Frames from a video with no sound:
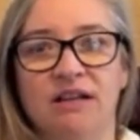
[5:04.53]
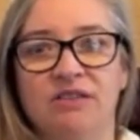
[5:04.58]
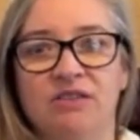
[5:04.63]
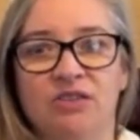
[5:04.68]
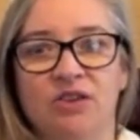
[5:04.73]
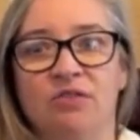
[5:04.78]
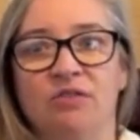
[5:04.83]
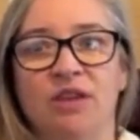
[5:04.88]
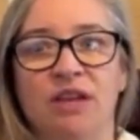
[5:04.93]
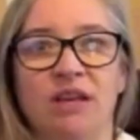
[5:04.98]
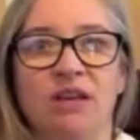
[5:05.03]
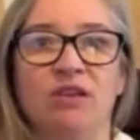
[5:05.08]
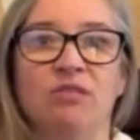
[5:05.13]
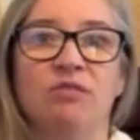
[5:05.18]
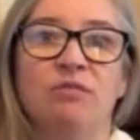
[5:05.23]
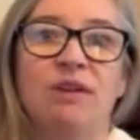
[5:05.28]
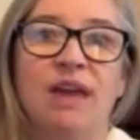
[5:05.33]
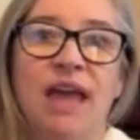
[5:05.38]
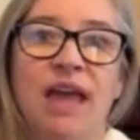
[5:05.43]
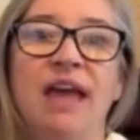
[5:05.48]
so that you
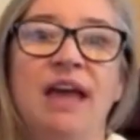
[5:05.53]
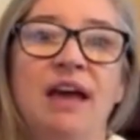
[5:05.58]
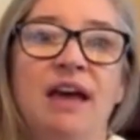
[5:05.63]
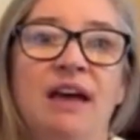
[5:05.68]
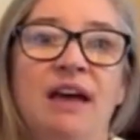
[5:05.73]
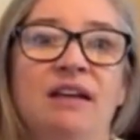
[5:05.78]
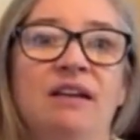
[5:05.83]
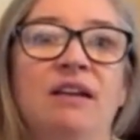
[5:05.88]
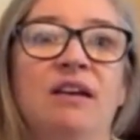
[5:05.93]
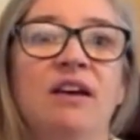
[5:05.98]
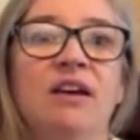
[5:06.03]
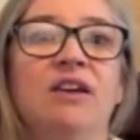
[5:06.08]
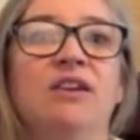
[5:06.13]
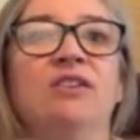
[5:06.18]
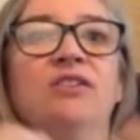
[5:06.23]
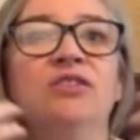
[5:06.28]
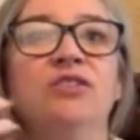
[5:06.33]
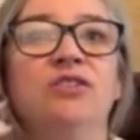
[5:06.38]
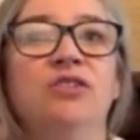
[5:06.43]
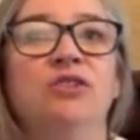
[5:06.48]
can
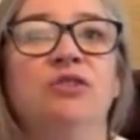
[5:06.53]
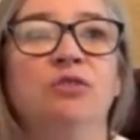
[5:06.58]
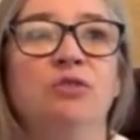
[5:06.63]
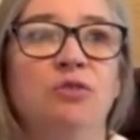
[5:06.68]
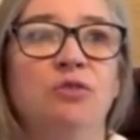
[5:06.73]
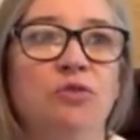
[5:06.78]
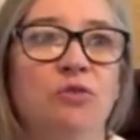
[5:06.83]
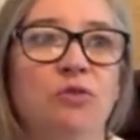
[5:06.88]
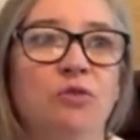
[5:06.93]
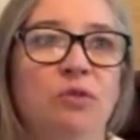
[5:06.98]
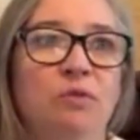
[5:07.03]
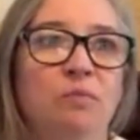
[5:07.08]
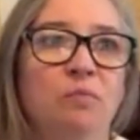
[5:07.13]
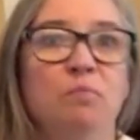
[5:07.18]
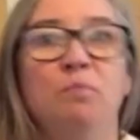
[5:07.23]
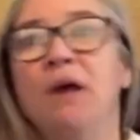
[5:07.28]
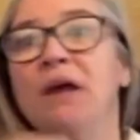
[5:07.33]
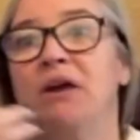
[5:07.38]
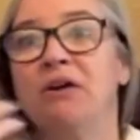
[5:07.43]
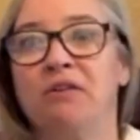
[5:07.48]
do
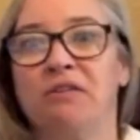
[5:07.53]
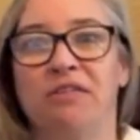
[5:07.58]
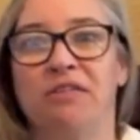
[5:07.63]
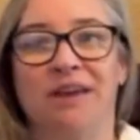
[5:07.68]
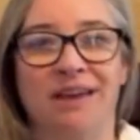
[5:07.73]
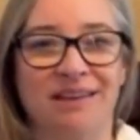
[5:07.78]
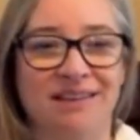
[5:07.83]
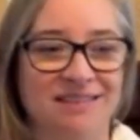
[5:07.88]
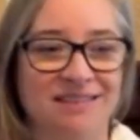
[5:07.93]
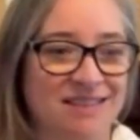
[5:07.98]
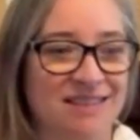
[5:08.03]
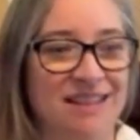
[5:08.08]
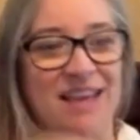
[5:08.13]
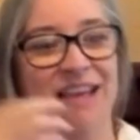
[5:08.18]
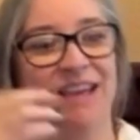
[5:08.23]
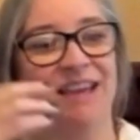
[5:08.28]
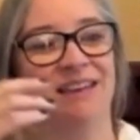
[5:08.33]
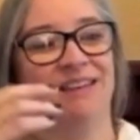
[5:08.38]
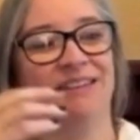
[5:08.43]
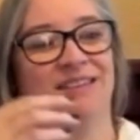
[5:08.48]
bigger things
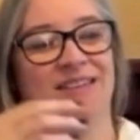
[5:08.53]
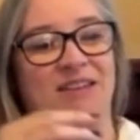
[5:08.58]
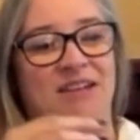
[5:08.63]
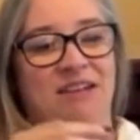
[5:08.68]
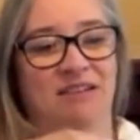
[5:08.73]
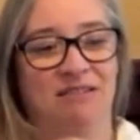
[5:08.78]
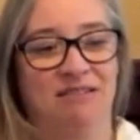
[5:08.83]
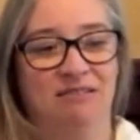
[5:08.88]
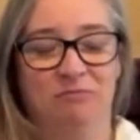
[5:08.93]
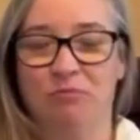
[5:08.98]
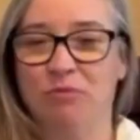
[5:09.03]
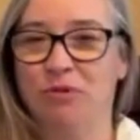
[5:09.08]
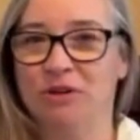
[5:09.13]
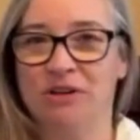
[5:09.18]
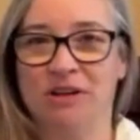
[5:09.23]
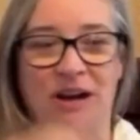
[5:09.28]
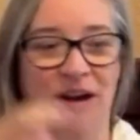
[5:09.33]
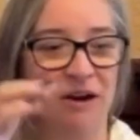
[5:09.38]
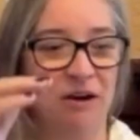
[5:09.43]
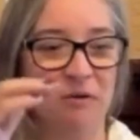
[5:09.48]
like
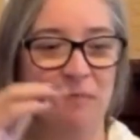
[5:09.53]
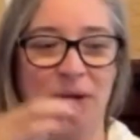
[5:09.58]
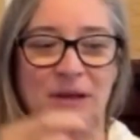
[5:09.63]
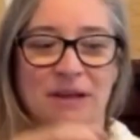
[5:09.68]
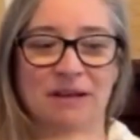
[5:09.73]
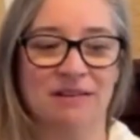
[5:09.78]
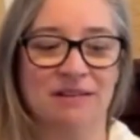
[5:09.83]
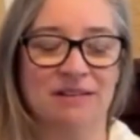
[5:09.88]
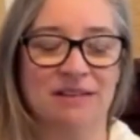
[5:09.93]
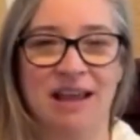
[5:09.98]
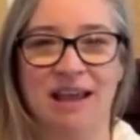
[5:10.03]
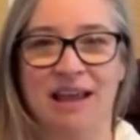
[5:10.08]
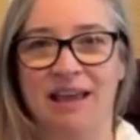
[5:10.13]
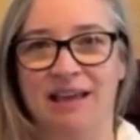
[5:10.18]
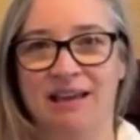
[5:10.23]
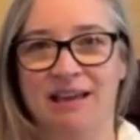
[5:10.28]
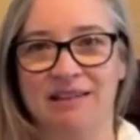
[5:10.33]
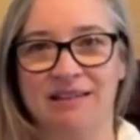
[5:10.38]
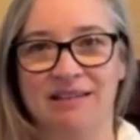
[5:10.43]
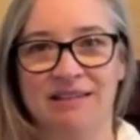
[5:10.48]
retirement
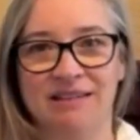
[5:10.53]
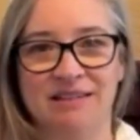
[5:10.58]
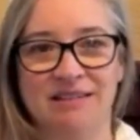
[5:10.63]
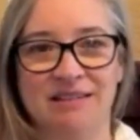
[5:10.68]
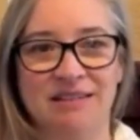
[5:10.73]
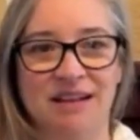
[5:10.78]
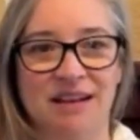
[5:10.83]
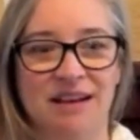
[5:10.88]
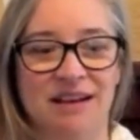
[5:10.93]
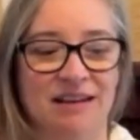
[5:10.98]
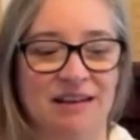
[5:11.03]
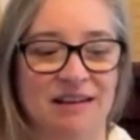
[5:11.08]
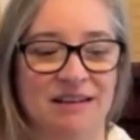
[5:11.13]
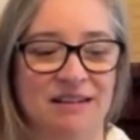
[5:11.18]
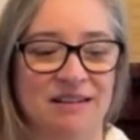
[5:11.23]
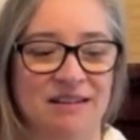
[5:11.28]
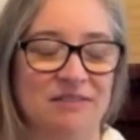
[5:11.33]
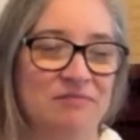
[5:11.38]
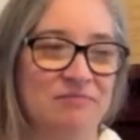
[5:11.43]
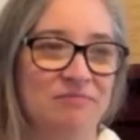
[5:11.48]
and
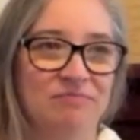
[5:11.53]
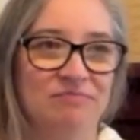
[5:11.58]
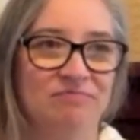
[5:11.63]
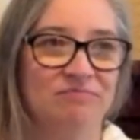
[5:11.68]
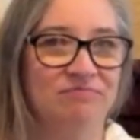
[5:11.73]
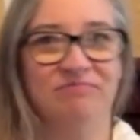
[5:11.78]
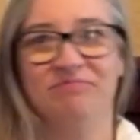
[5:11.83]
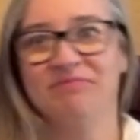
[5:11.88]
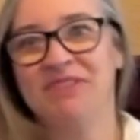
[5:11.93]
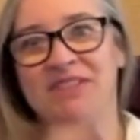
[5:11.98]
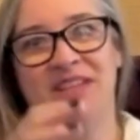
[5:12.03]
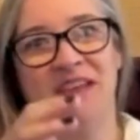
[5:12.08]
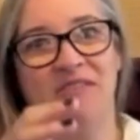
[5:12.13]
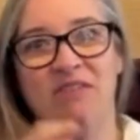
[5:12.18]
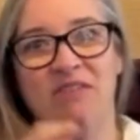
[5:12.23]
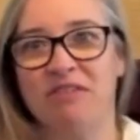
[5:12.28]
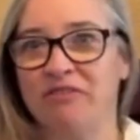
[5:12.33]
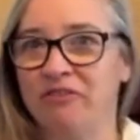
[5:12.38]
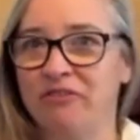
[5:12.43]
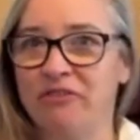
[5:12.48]

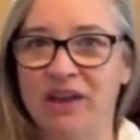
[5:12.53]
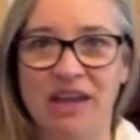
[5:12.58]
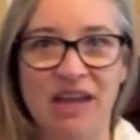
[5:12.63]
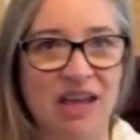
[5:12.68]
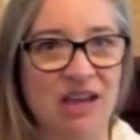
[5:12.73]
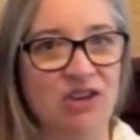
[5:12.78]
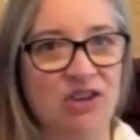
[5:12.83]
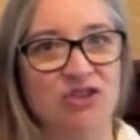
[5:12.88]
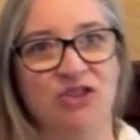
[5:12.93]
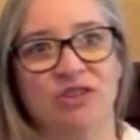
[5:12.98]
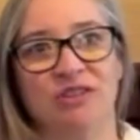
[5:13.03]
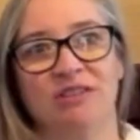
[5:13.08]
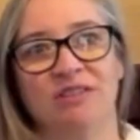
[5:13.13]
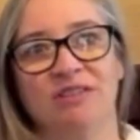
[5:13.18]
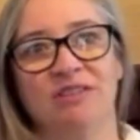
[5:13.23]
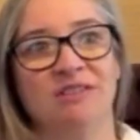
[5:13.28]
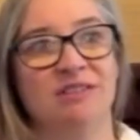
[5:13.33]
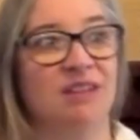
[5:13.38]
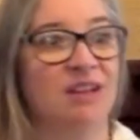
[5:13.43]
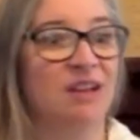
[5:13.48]
saving for
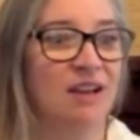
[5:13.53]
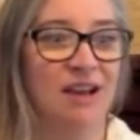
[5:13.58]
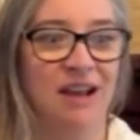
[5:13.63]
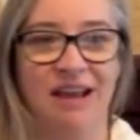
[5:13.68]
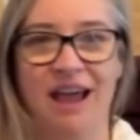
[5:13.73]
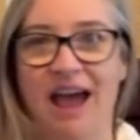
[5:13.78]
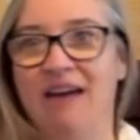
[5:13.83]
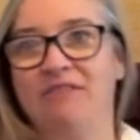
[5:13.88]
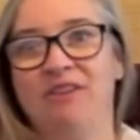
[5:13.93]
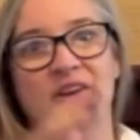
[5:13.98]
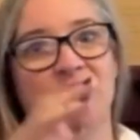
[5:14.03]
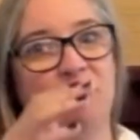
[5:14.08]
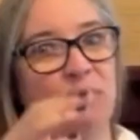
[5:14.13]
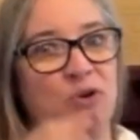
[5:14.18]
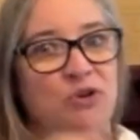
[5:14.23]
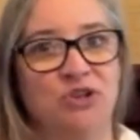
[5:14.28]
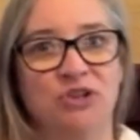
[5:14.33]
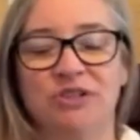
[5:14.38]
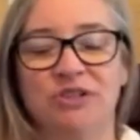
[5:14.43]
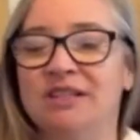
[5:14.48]
vacations, having
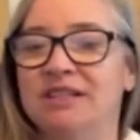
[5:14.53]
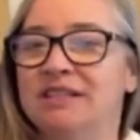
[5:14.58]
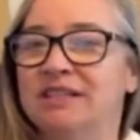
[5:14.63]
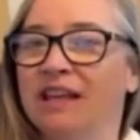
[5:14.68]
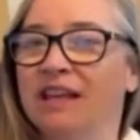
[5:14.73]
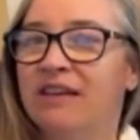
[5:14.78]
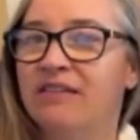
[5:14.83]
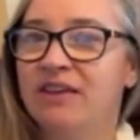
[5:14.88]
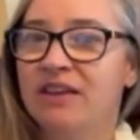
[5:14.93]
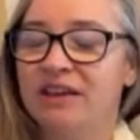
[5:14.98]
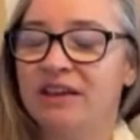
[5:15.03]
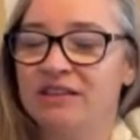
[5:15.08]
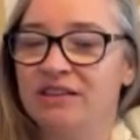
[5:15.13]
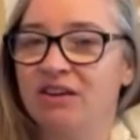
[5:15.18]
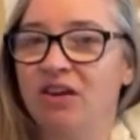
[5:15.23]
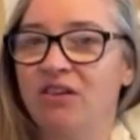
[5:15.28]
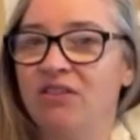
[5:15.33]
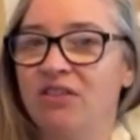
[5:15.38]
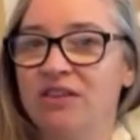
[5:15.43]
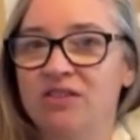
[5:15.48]
emergency savings and
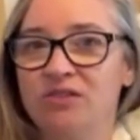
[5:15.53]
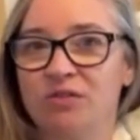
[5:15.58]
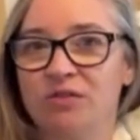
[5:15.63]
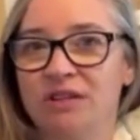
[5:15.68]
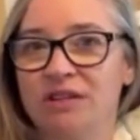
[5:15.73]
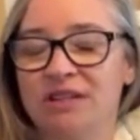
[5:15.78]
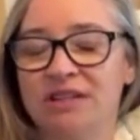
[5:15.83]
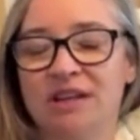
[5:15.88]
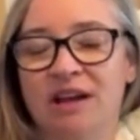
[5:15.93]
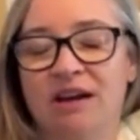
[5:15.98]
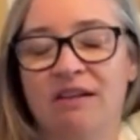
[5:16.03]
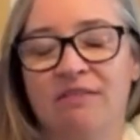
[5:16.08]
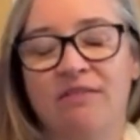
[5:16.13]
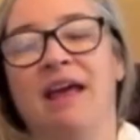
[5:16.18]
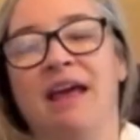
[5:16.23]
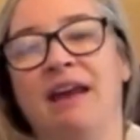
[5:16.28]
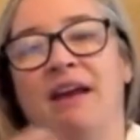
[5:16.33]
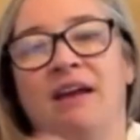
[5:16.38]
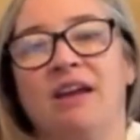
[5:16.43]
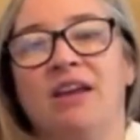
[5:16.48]
all this sort of stuff.
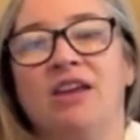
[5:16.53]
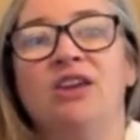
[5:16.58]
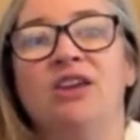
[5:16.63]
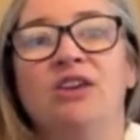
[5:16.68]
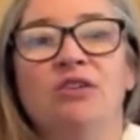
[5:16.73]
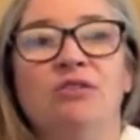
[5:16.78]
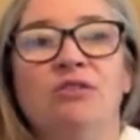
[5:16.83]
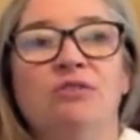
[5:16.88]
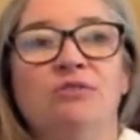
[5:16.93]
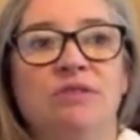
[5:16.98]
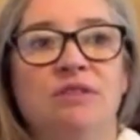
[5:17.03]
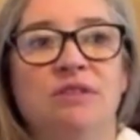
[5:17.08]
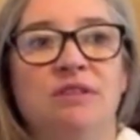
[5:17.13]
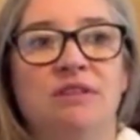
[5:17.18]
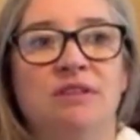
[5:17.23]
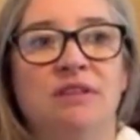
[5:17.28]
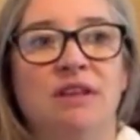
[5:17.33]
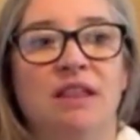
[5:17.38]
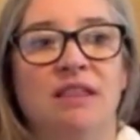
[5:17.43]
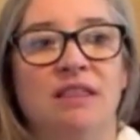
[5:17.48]
And I
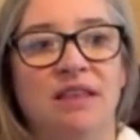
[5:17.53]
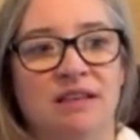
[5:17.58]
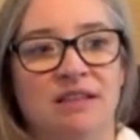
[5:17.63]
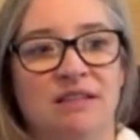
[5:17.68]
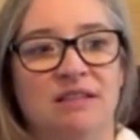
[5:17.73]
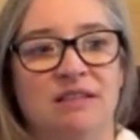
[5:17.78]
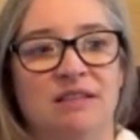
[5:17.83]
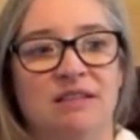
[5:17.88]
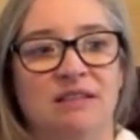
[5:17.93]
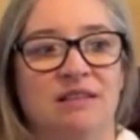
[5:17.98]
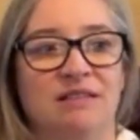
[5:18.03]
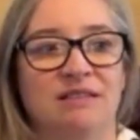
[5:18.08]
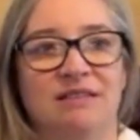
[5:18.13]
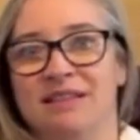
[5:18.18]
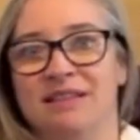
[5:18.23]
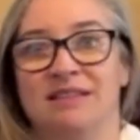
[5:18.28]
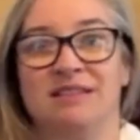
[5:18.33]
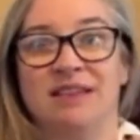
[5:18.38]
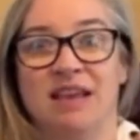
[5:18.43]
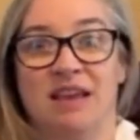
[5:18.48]
use the
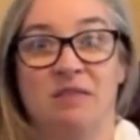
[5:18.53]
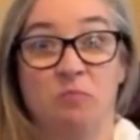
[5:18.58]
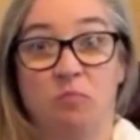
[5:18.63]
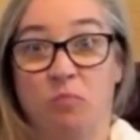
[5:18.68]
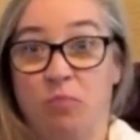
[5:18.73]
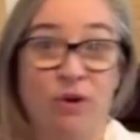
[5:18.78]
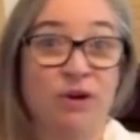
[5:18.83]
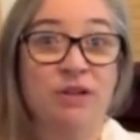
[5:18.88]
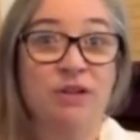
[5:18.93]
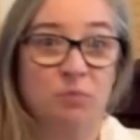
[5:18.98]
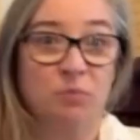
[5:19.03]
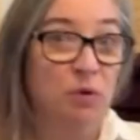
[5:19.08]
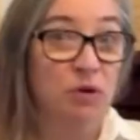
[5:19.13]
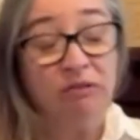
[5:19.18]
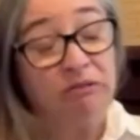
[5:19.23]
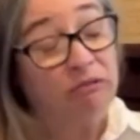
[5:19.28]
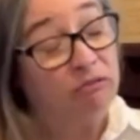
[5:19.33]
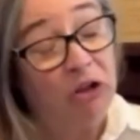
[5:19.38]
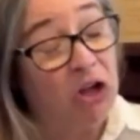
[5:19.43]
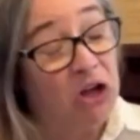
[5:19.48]
same principle
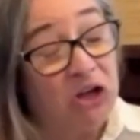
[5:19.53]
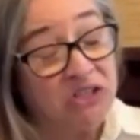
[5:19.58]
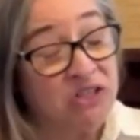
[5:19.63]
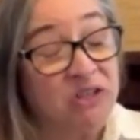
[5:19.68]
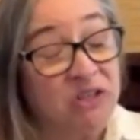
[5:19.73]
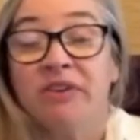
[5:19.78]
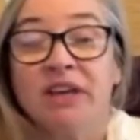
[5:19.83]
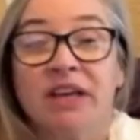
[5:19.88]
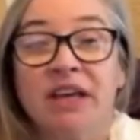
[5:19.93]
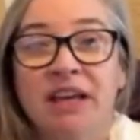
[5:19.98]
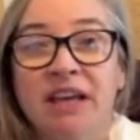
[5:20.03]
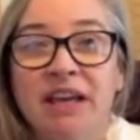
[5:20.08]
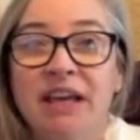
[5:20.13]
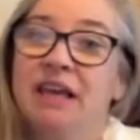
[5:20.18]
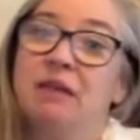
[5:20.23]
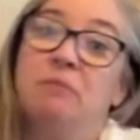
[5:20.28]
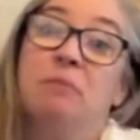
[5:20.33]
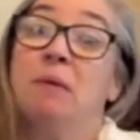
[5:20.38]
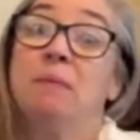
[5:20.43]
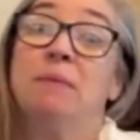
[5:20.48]
and philosophy
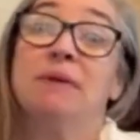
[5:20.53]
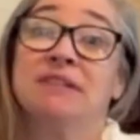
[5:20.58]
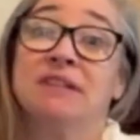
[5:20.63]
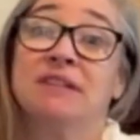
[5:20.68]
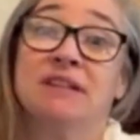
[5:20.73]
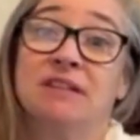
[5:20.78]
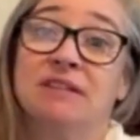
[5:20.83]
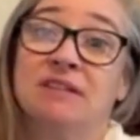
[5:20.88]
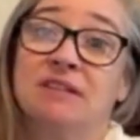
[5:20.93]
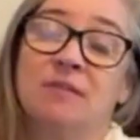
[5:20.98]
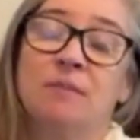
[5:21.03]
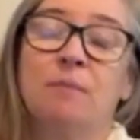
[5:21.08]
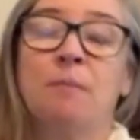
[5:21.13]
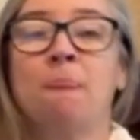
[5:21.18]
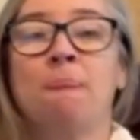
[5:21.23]
in my business.